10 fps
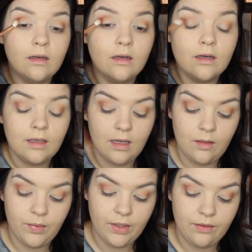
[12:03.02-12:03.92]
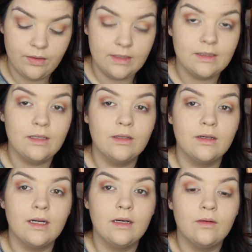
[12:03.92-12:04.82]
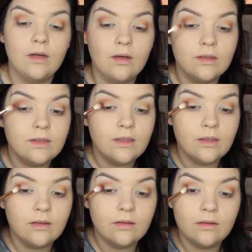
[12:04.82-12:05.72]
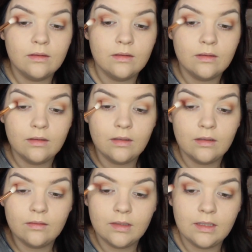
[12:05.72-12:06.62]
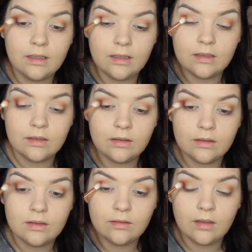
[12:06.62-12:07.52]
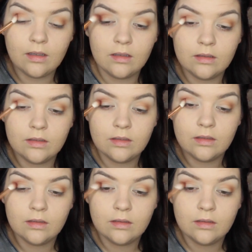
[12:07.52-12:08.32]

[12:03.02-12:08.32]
And you're going to kind of blow this color out also. You don't want anything to look too harsh.